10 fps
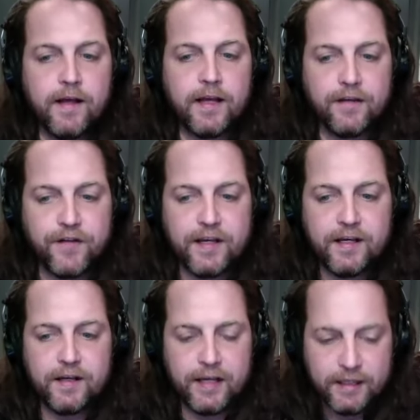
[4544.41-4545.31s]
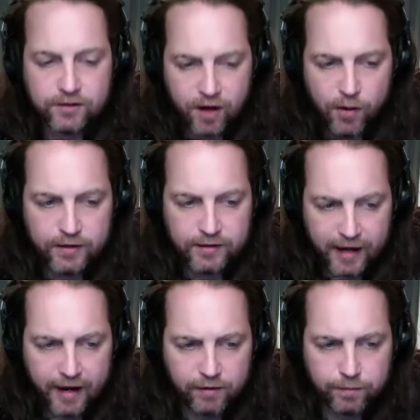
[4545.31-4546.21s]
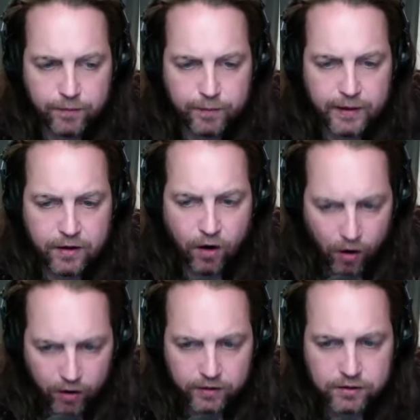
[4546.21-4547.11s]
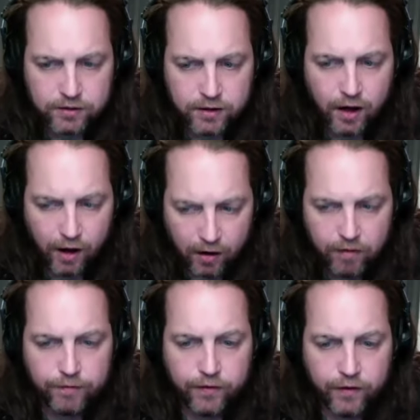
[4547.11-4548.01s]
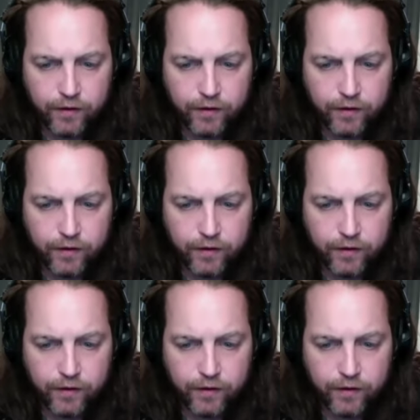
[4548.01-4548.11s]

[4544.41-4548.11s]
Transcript: if he's going down because of